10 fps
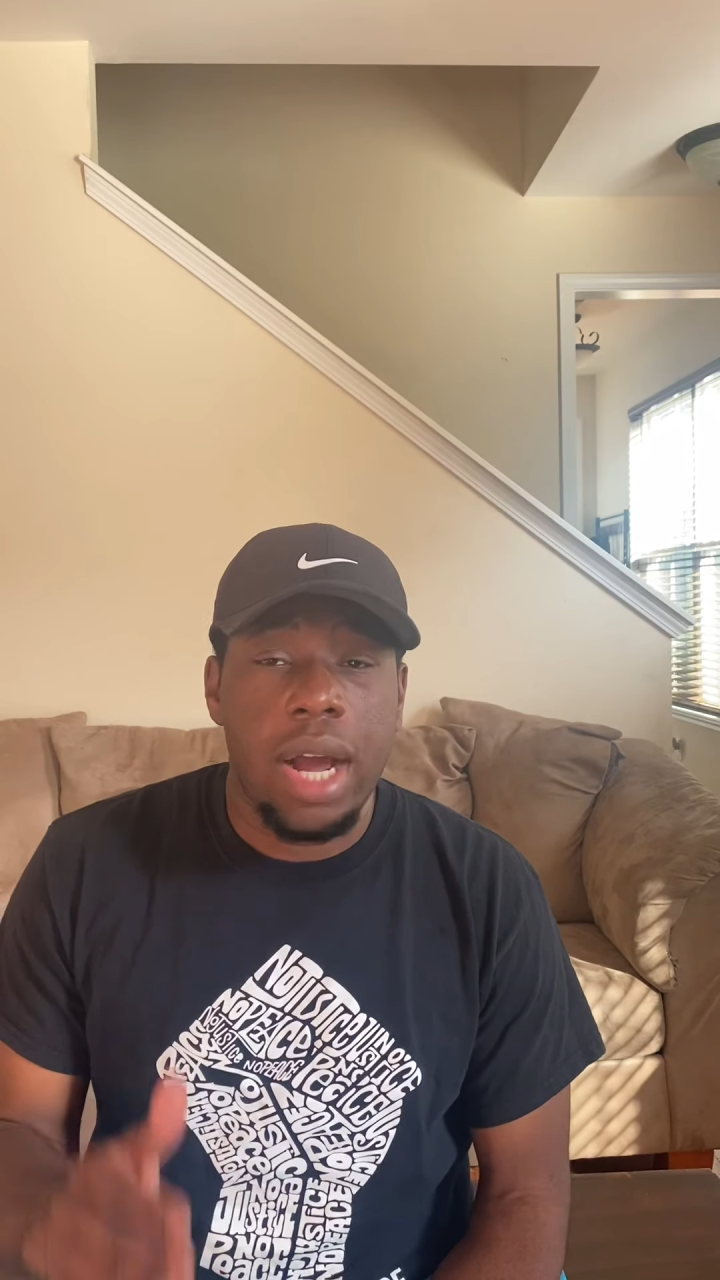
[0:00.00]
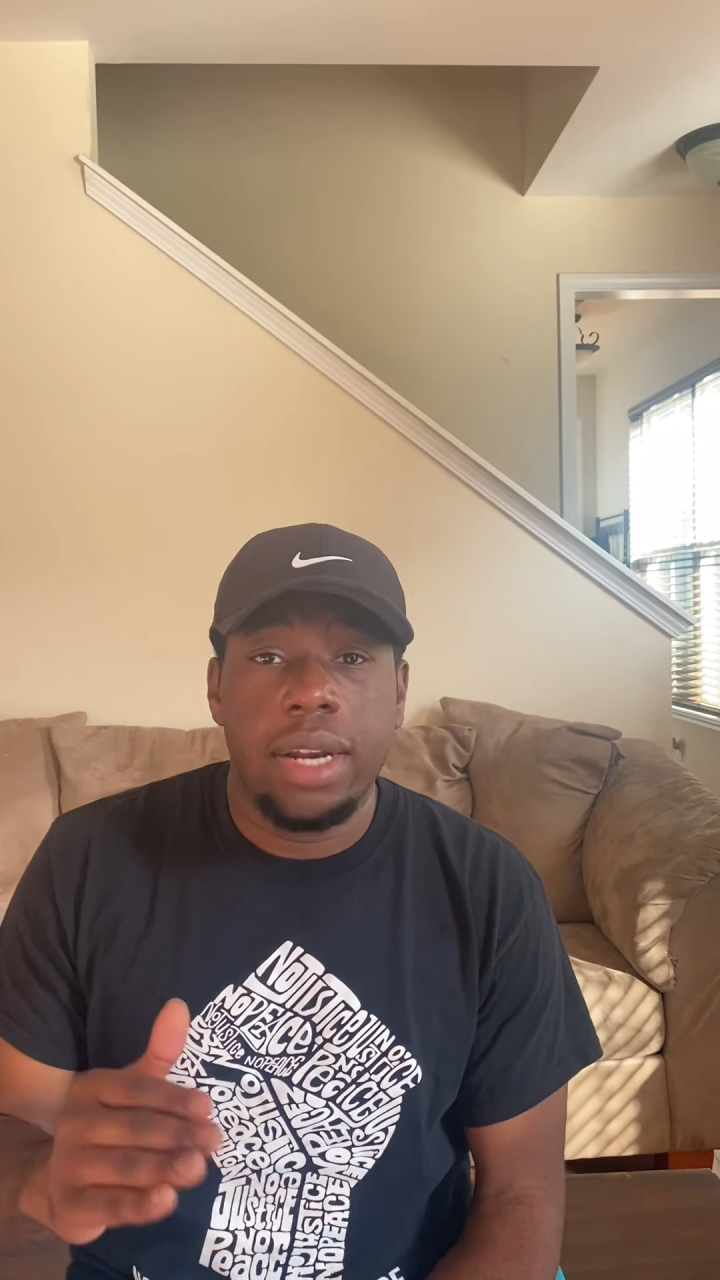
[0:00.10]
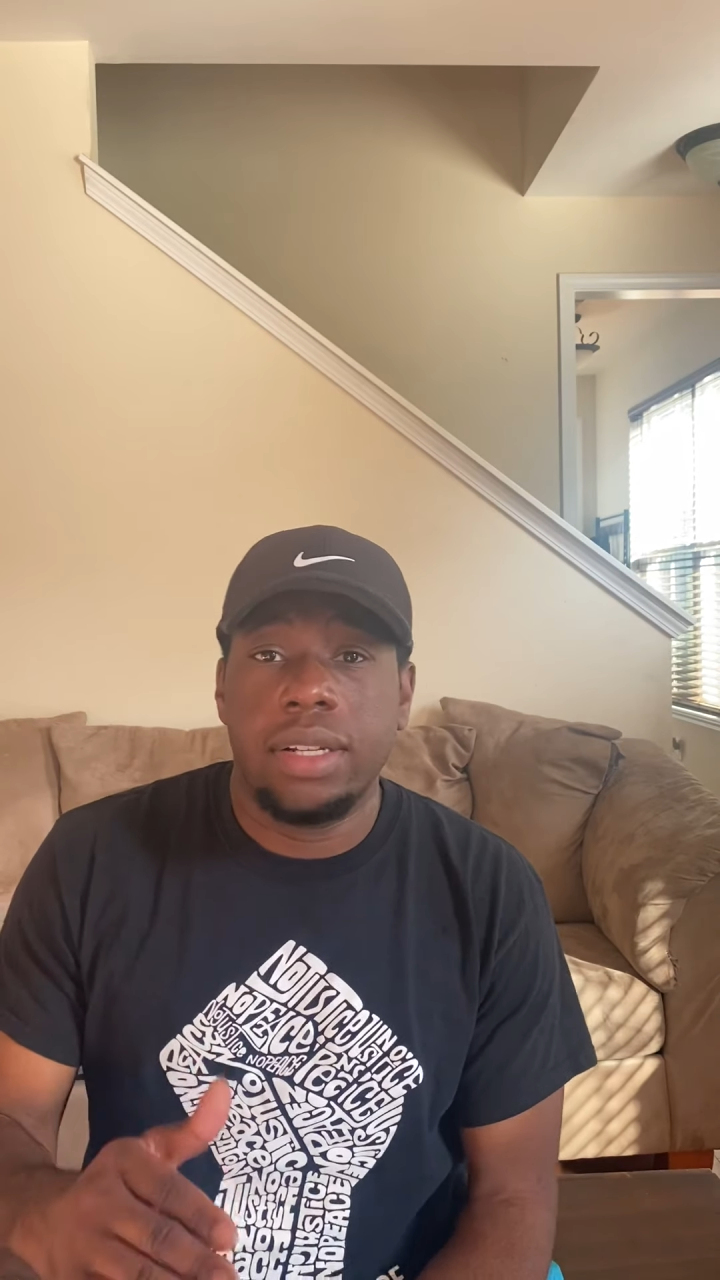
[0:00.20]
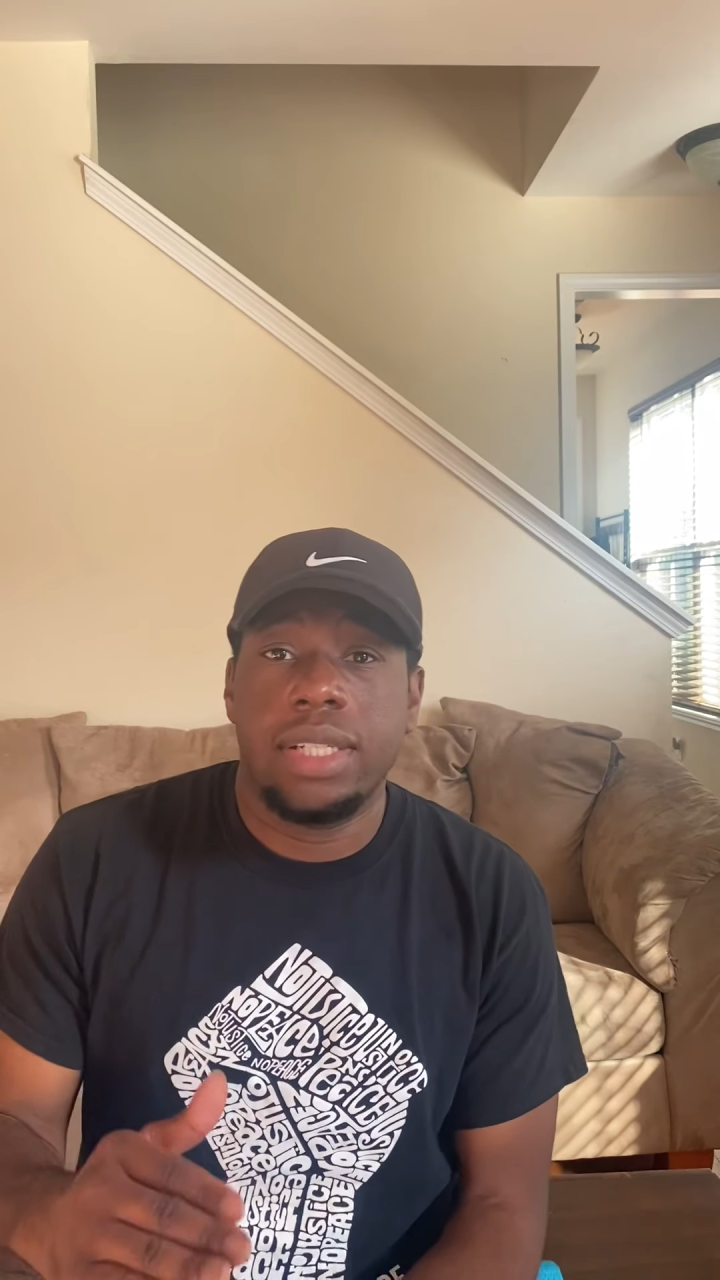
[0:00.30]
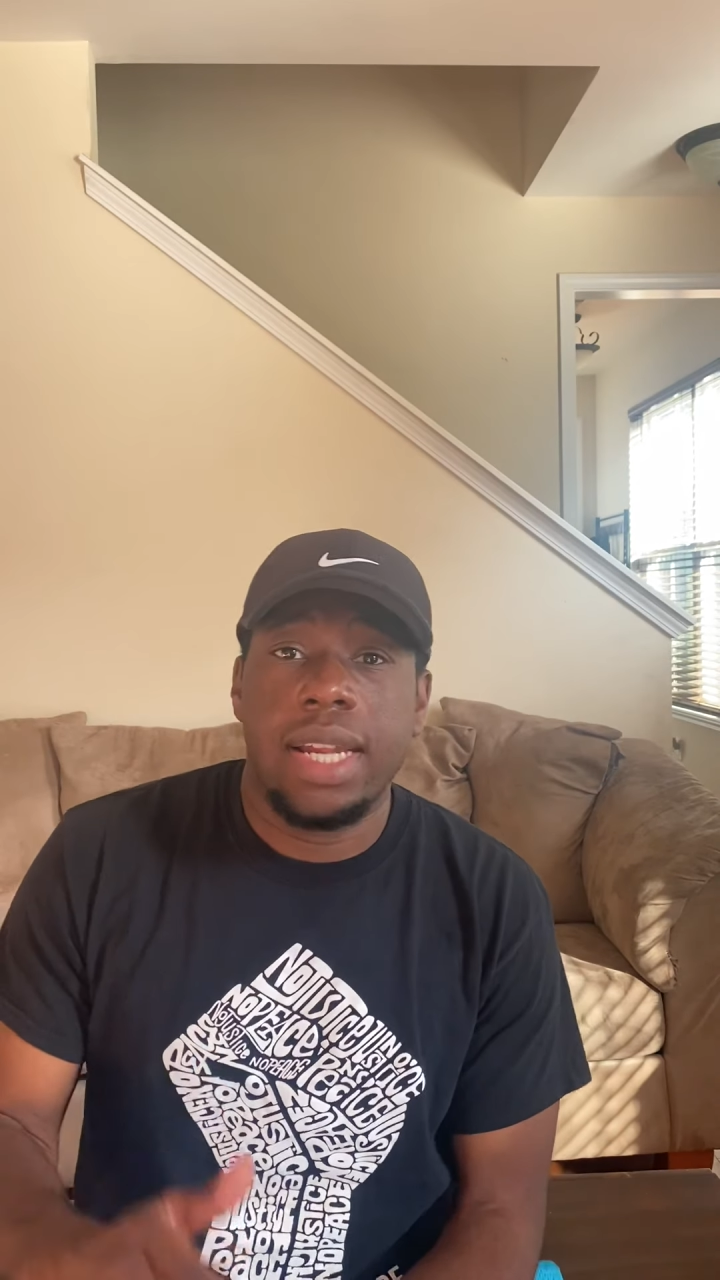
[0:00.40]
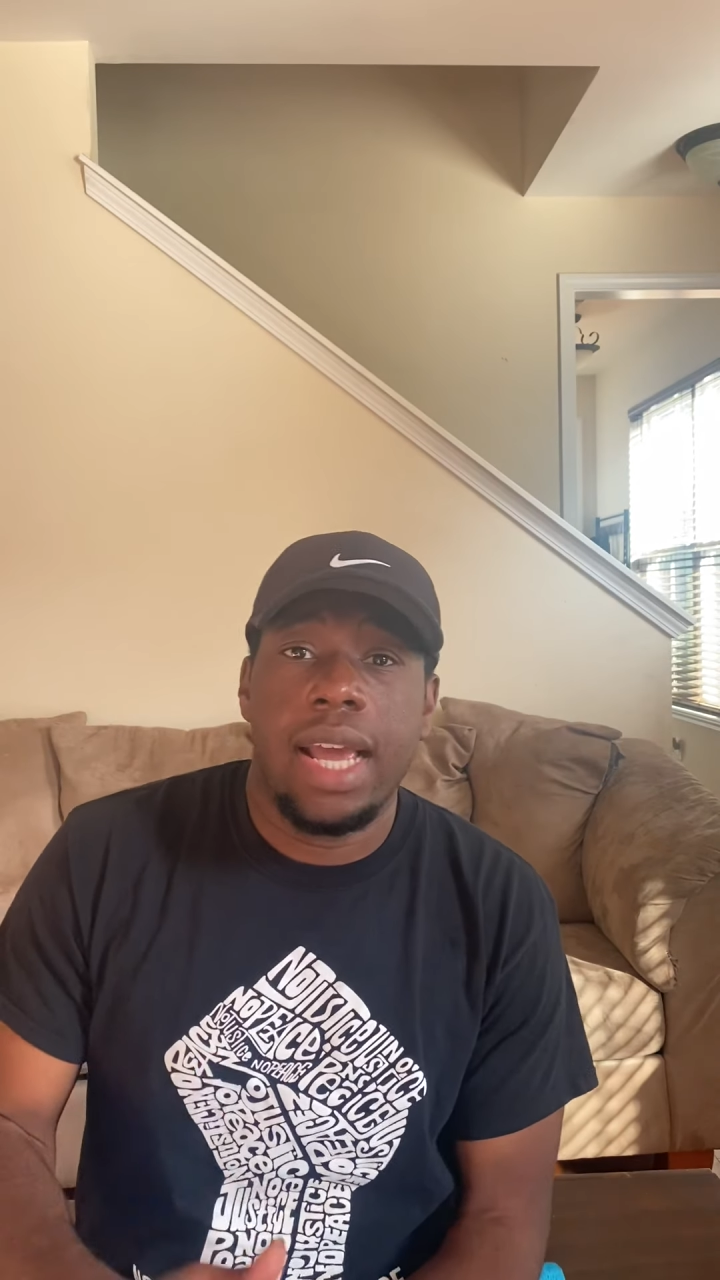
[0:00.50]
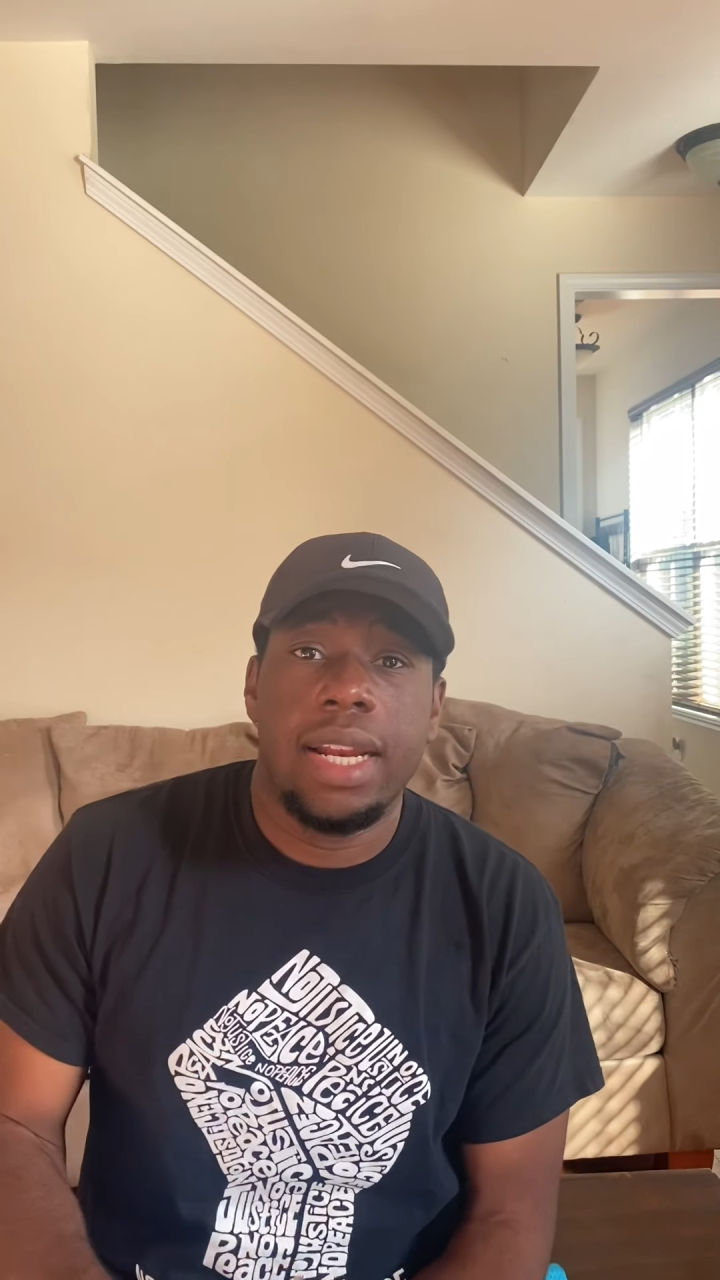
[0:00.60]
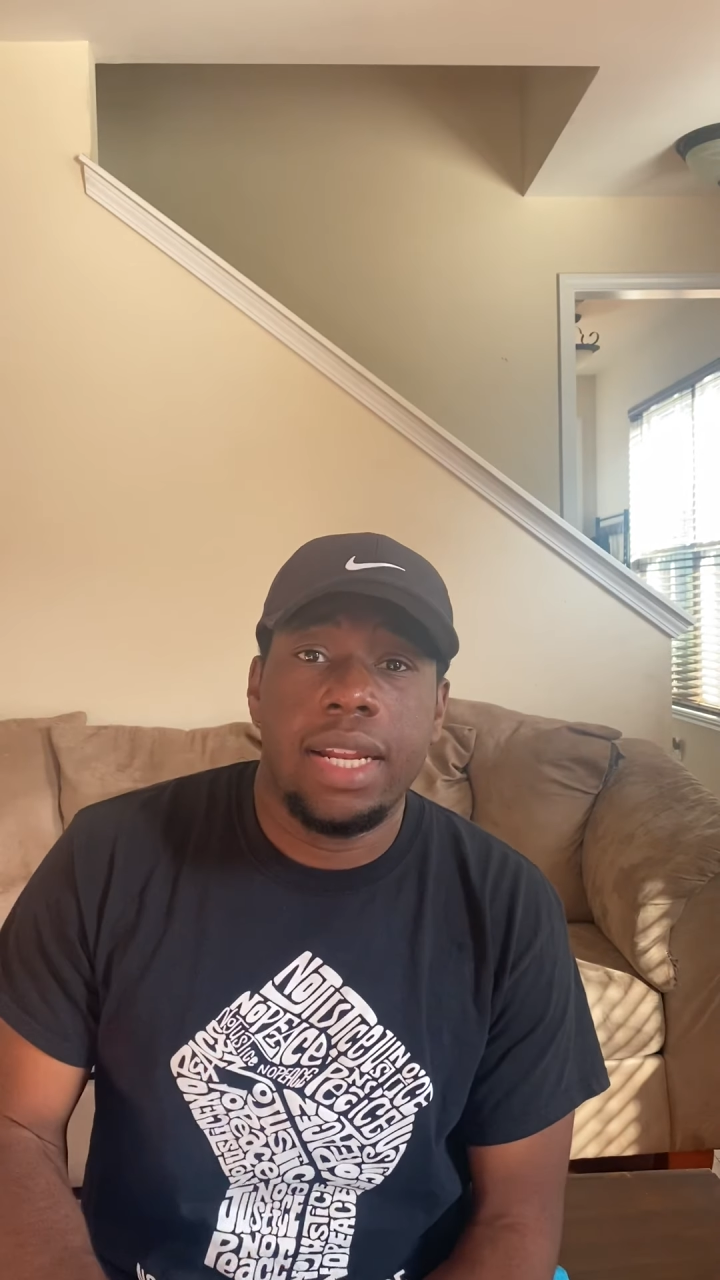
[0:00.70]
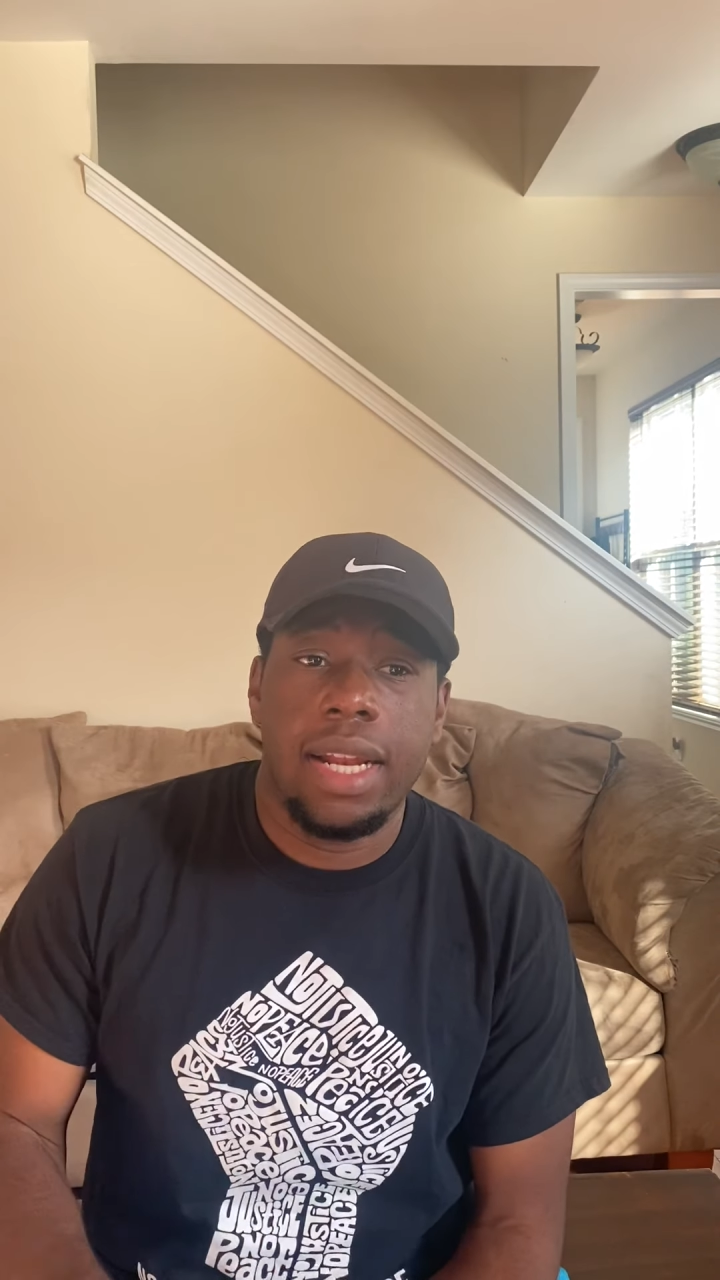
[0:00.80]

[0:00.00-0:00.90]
understanding